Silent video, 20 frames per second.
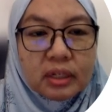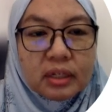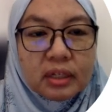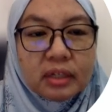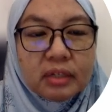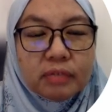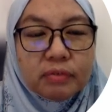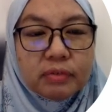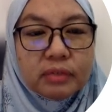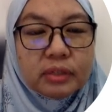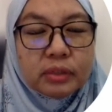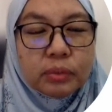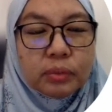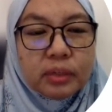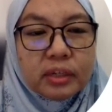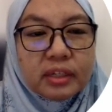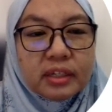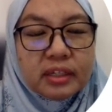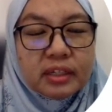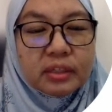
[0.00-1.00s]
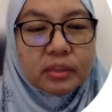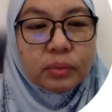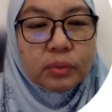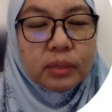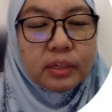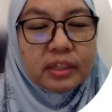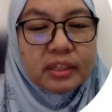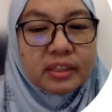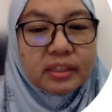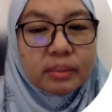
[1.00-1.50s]
The first one is
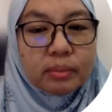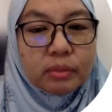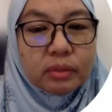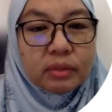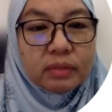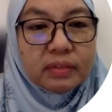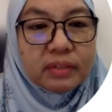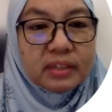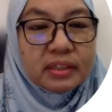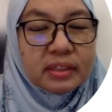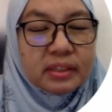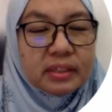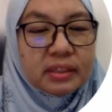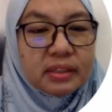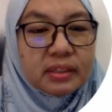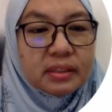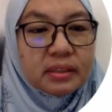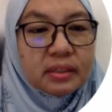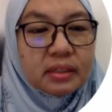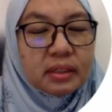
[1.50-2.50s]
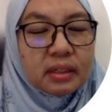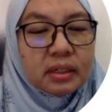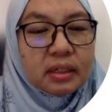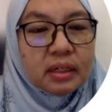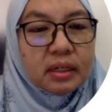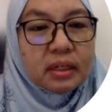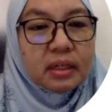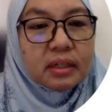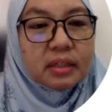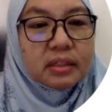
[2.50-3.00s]
what is motivation.
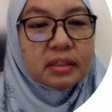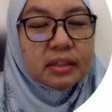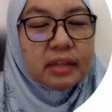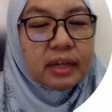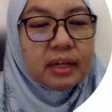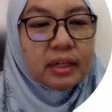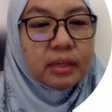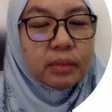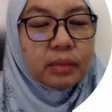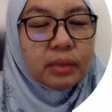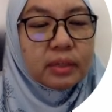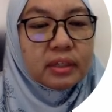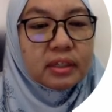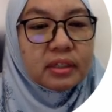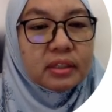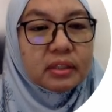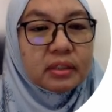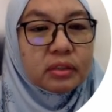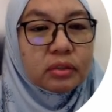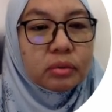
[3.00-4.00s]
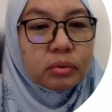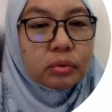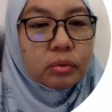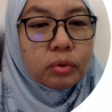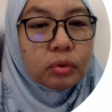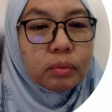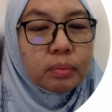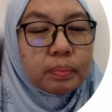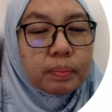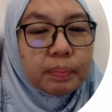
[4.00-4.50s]
The second one is to
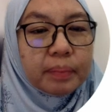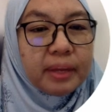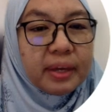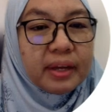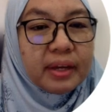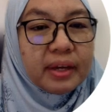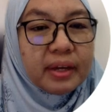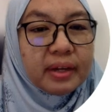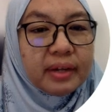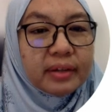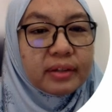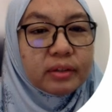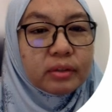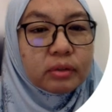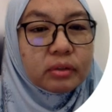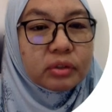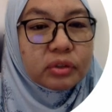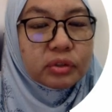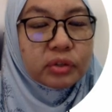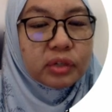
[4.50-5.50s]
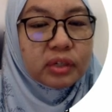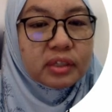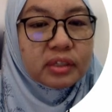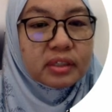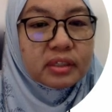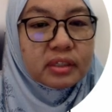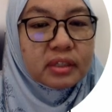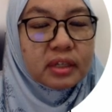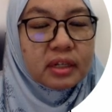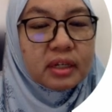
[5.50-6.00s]
compare and
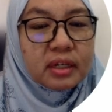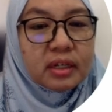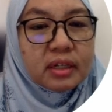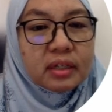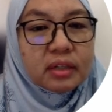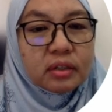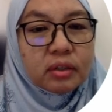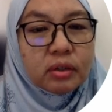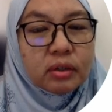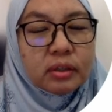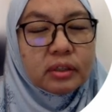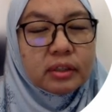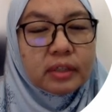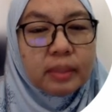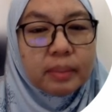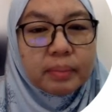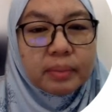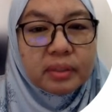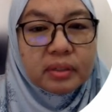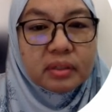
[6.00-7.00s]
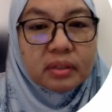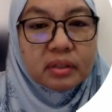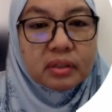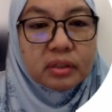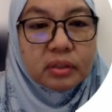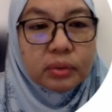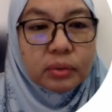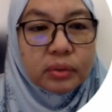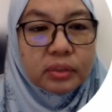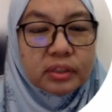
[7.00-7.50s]
contrast contemporary
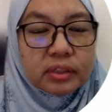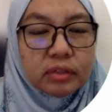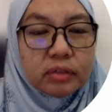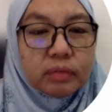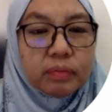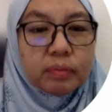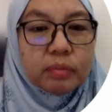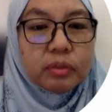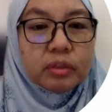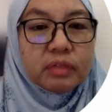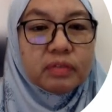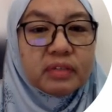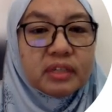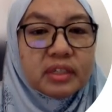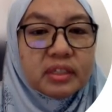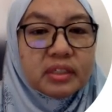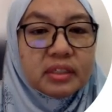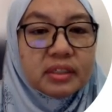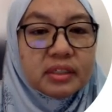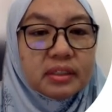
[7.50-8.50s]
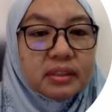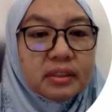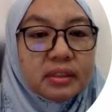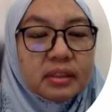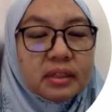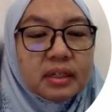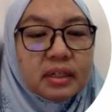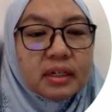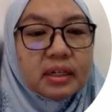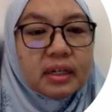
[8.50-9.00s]
theories of motivation,
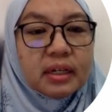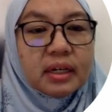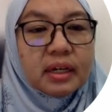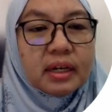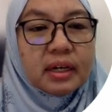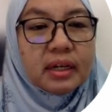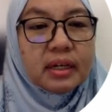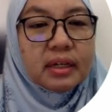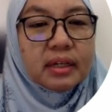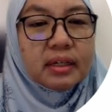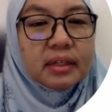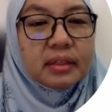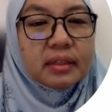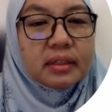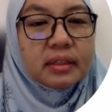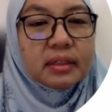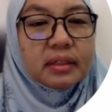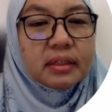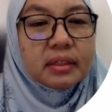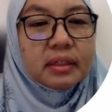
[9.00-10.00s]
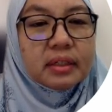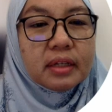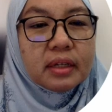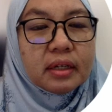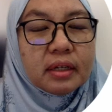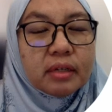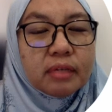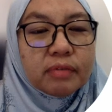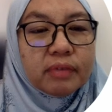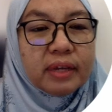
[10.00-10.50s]
and
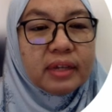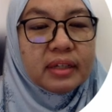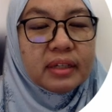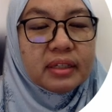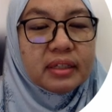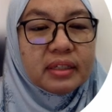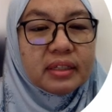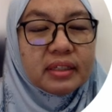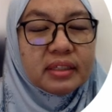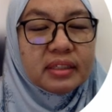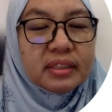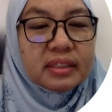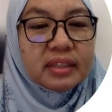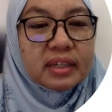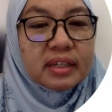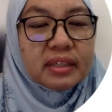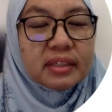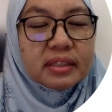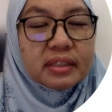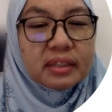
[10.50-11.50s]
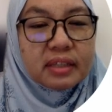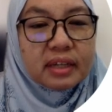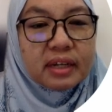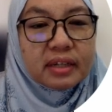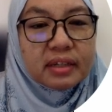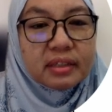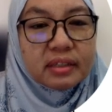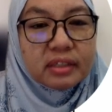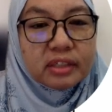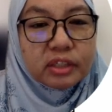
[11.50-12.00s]
finally discuss the
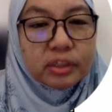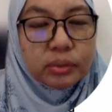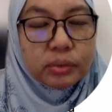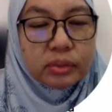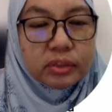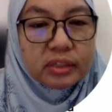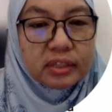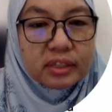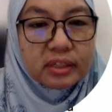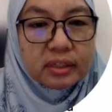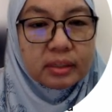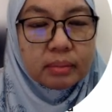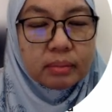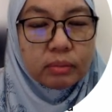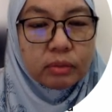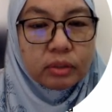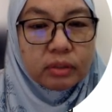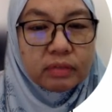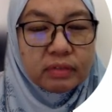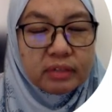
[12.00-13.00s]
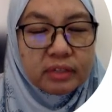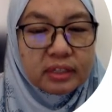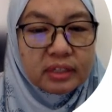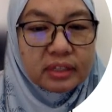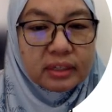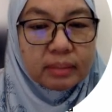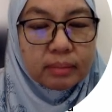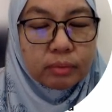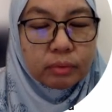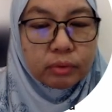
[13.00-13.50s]
current issues in motivating
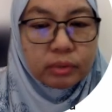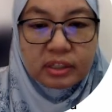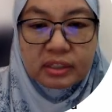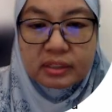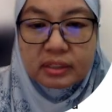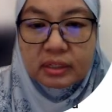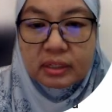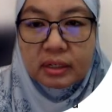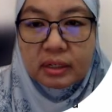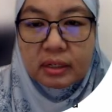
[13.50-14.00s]
employees.